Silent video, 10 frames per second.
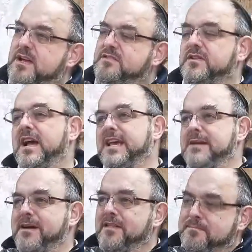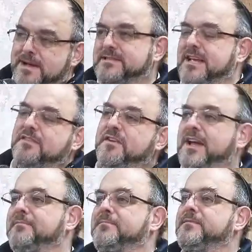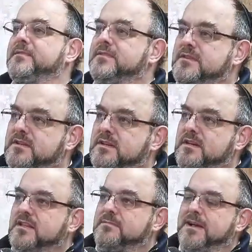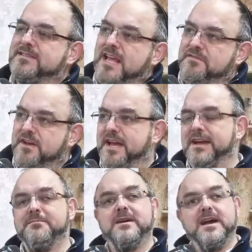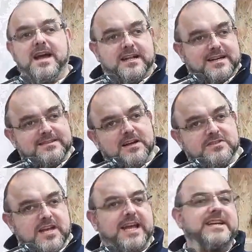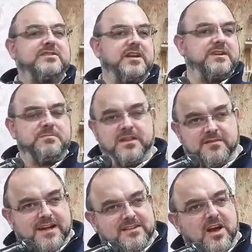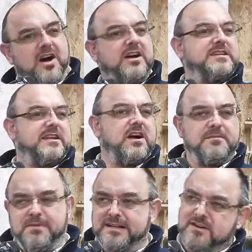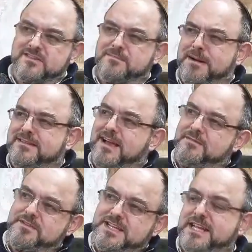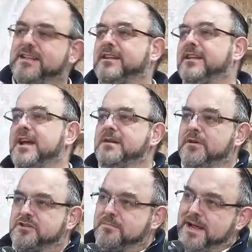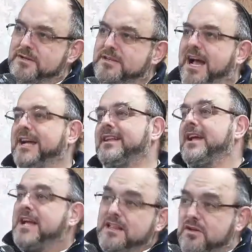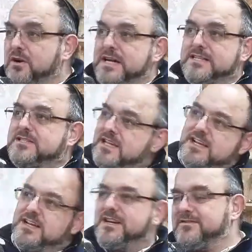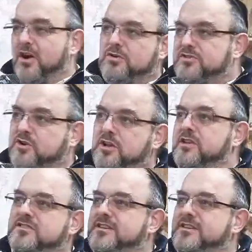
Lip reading: So that came out the best day for him. The best day for him, and Chazal says it's month of Adar. He said, "Oh, Adar's a bad time for the Yidden." Moshe Rabbeinu died. He thought he's got all scholars.